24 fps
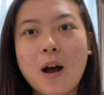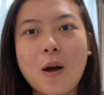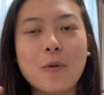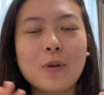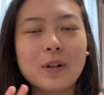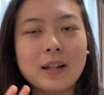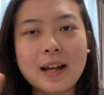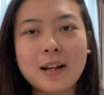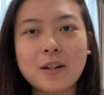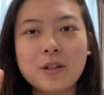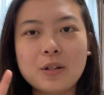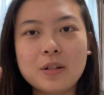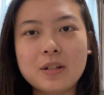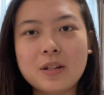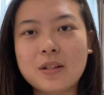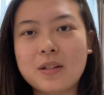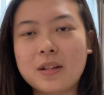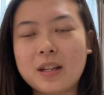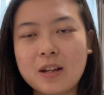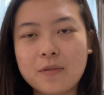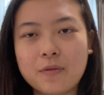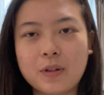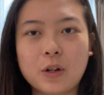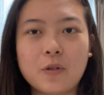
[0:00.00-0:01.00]
I would like to just
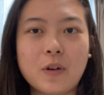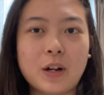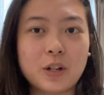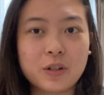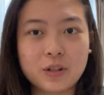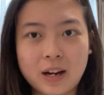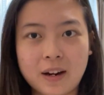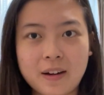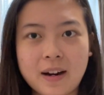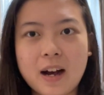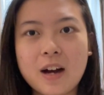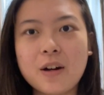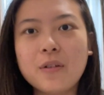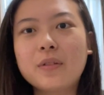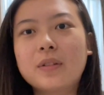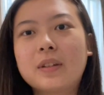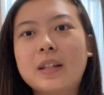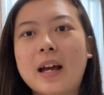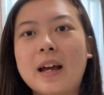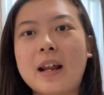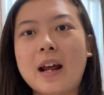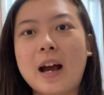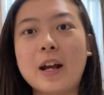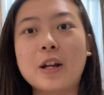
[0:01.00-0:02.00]
give a quick shout out
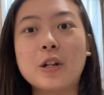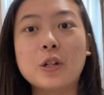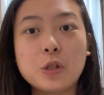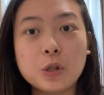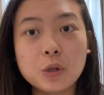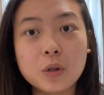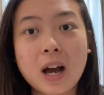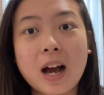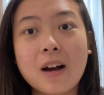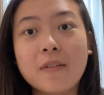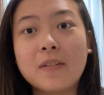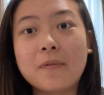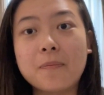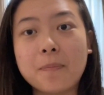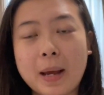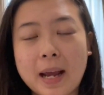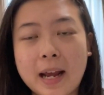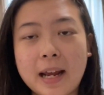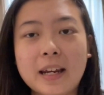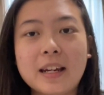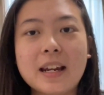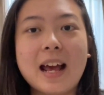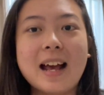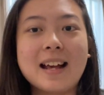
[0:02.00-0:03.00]
that I do have a
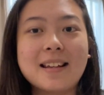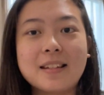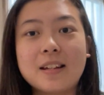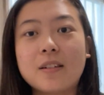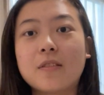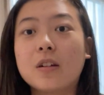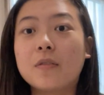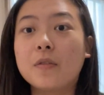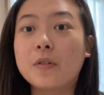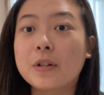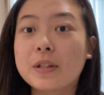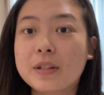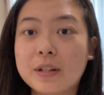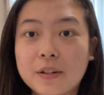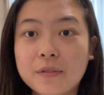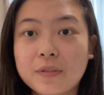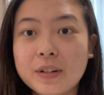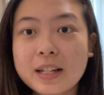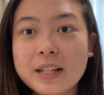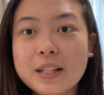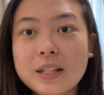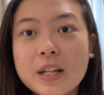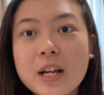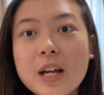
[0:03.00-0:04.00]
paid essay review
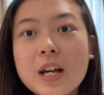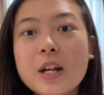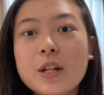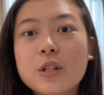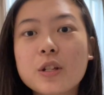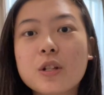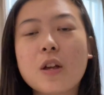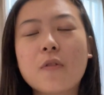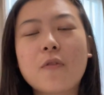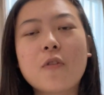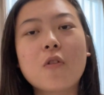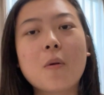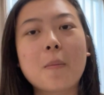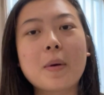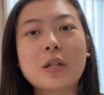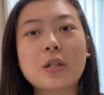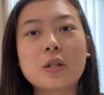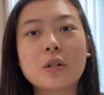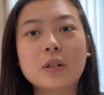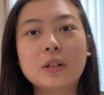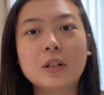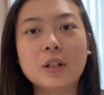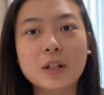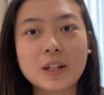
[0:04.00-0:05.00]
service. So if you want me
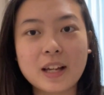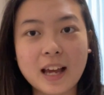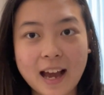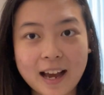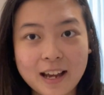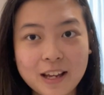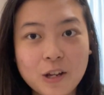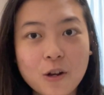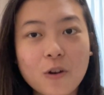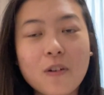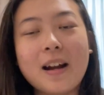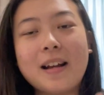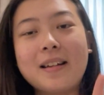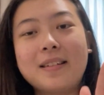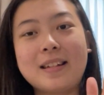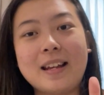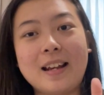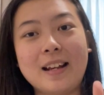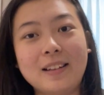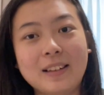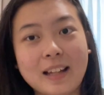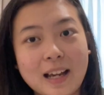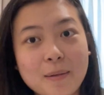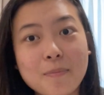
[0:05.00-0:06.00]
to look at your
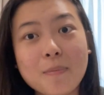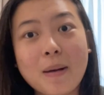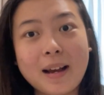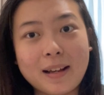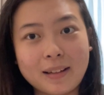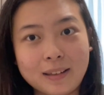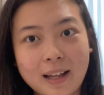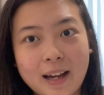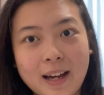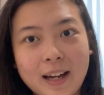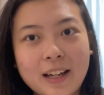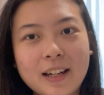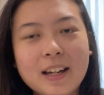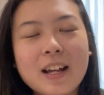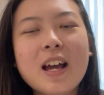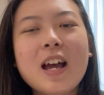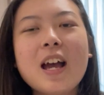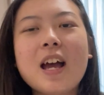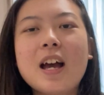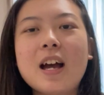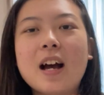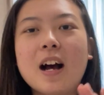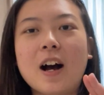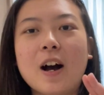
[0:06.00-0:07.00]
essay line by line,
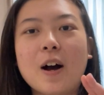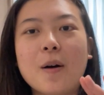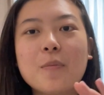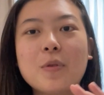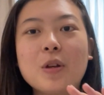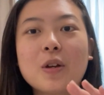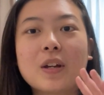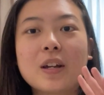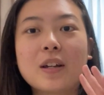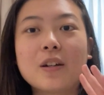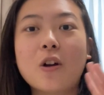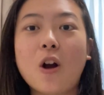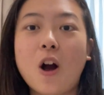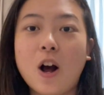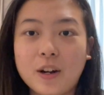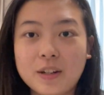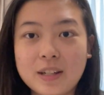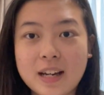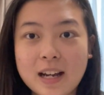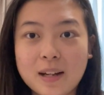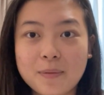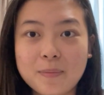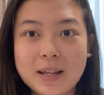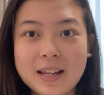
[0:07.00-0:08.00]
you can
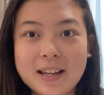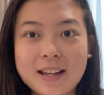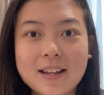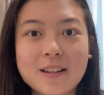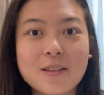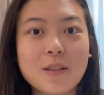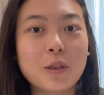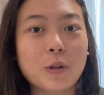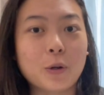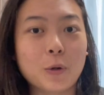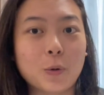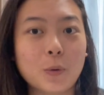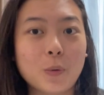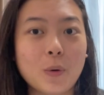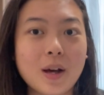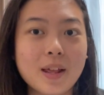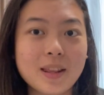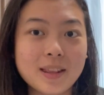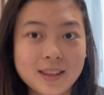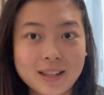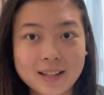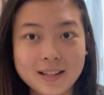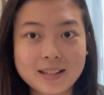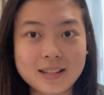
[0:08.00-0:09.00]
contact me through
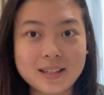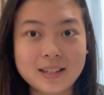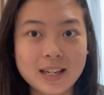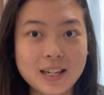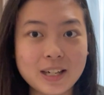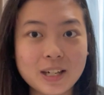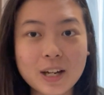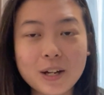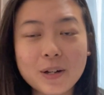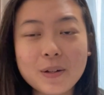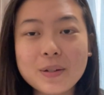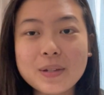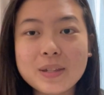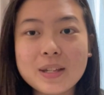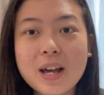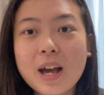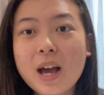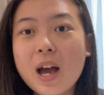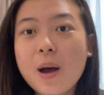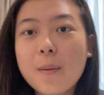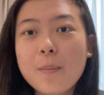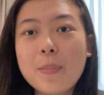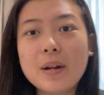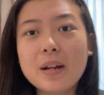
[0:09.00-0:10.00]
these details.
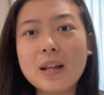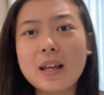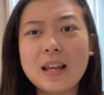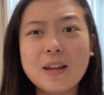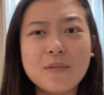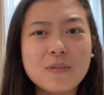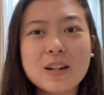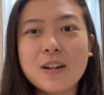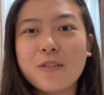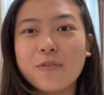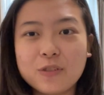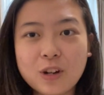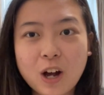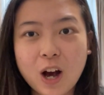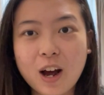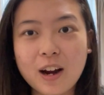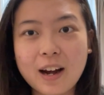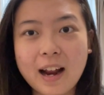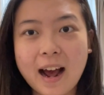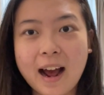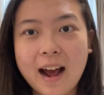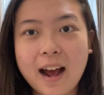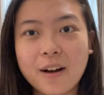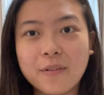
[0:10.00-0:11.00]
But even if not,
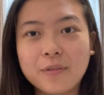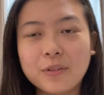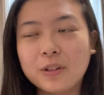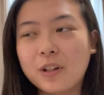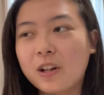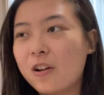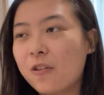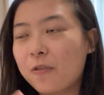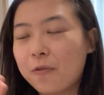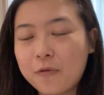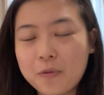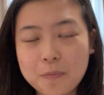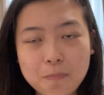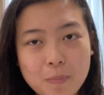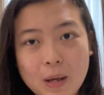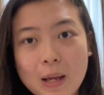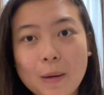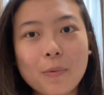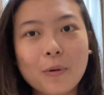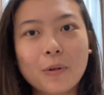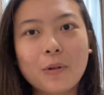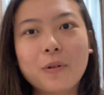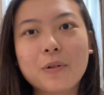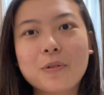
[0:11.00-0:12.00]
I have a lot of
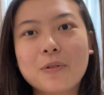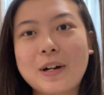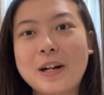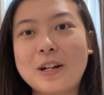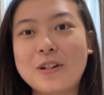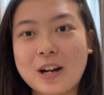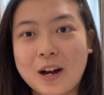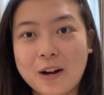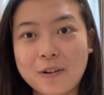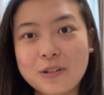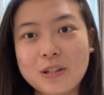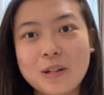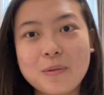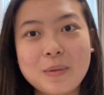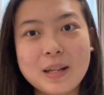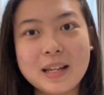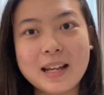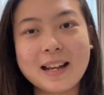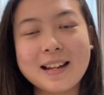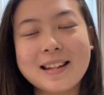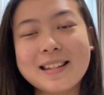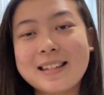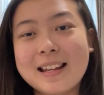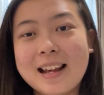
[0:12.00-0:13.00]
people who reach out to me
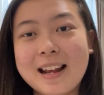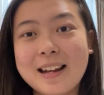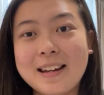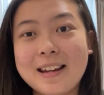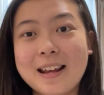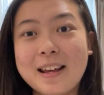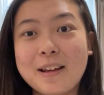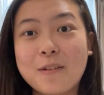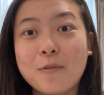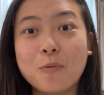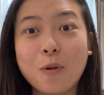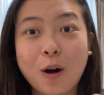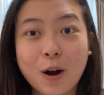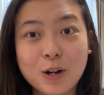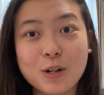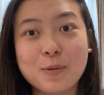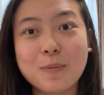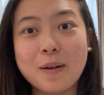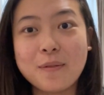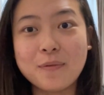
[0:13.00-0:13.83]
and say they watch my